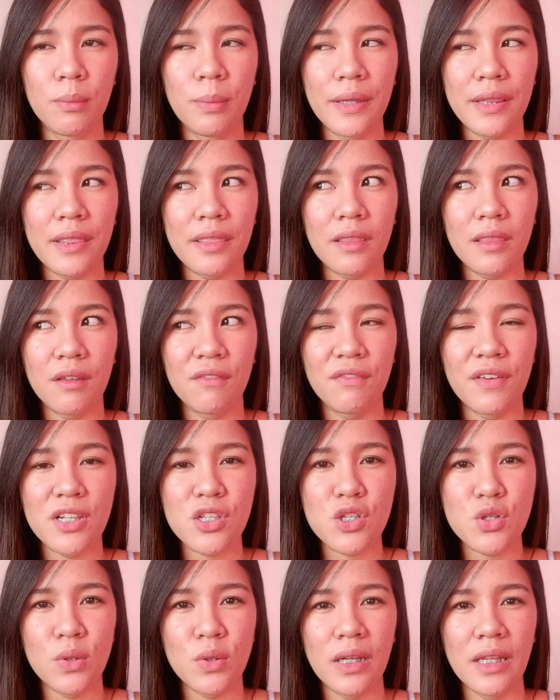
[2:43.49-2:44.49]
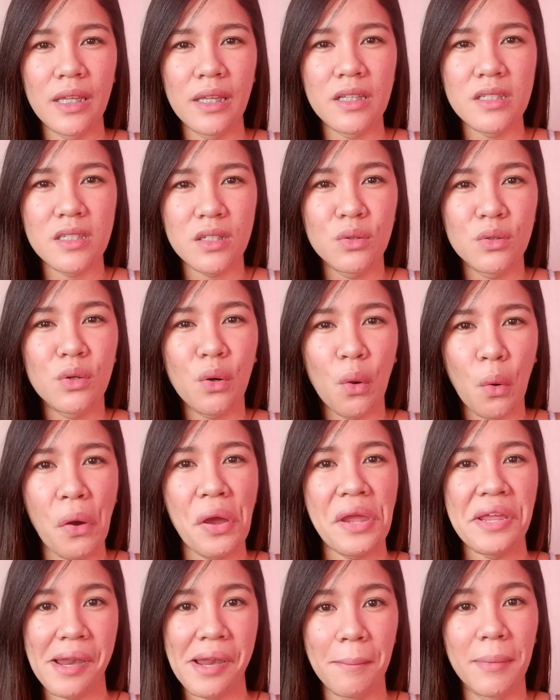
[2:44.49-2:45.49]
But eventually, siguro
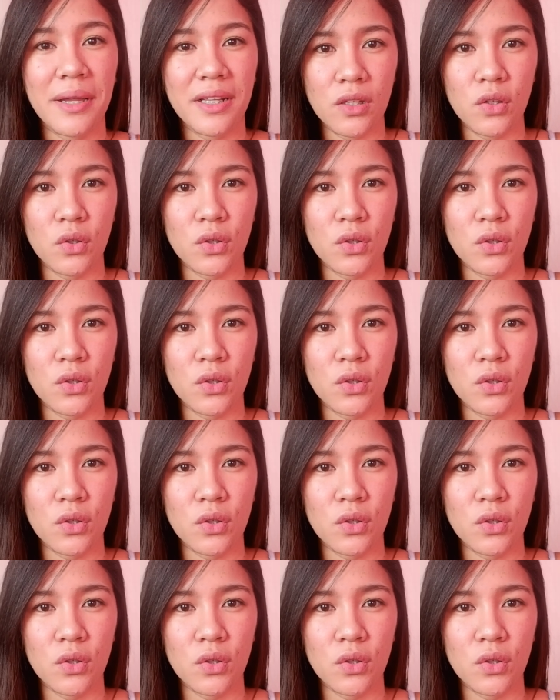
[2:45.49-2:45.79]
okay naman